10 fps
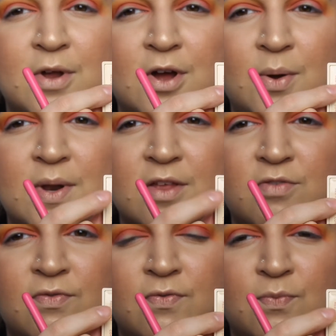going to go in
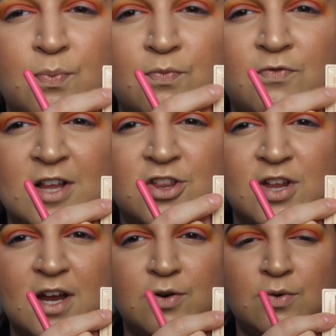this red
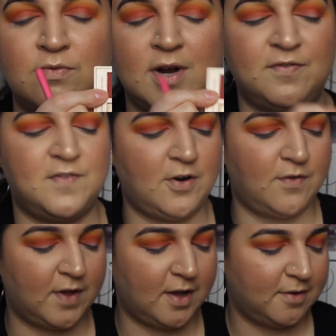shade called Red
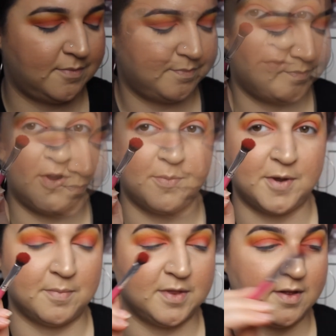Velvet. Very
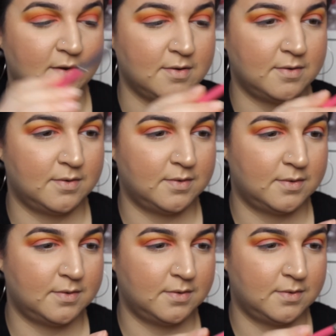pigmented.
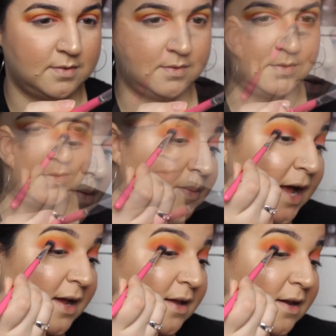Guys, I'm
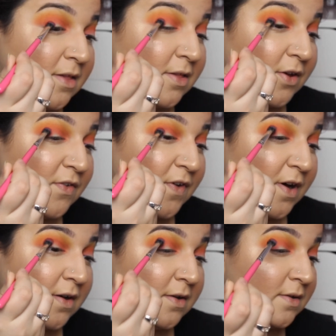liking it so far.